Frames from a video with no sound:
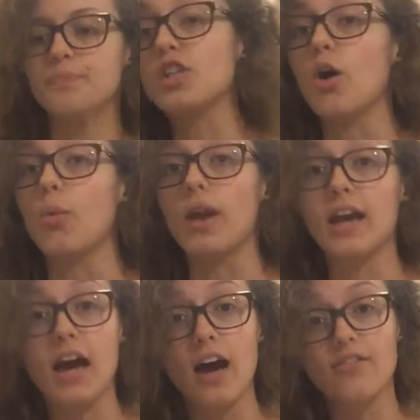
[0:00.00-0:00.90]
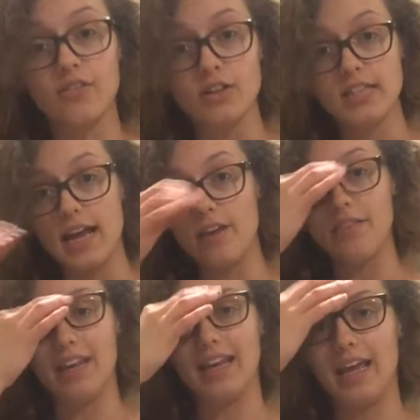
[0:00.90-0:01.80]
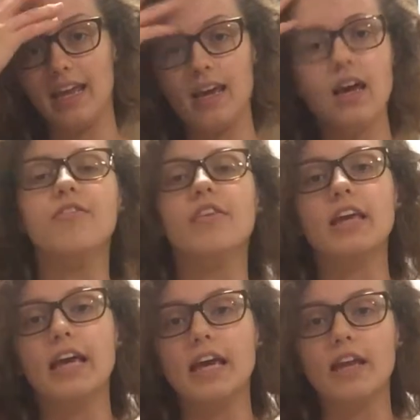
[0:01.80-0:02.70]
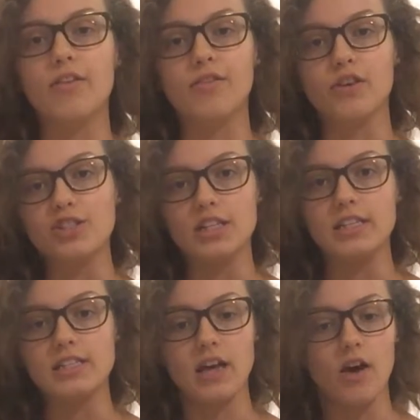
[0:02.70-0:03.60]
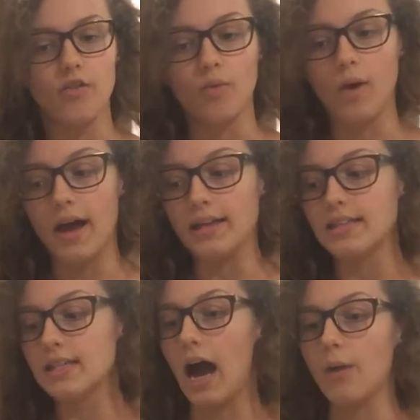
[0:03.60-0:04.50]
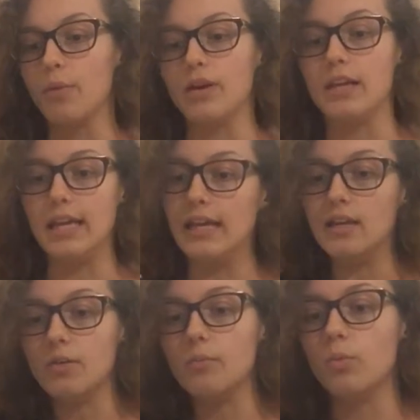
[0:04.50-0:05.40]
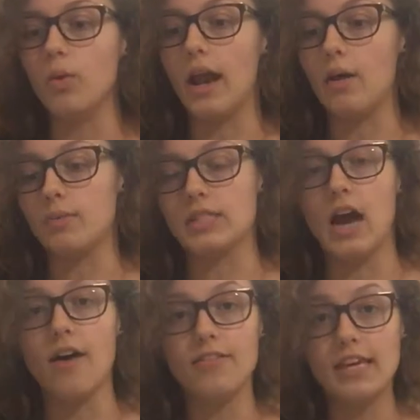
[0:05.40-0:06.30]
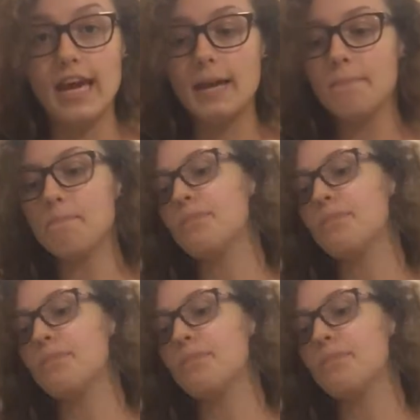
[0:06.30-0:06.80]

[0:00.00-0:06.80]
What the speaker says: So what I got for a day of eating vegan versions of what I would eat when I was not vegan.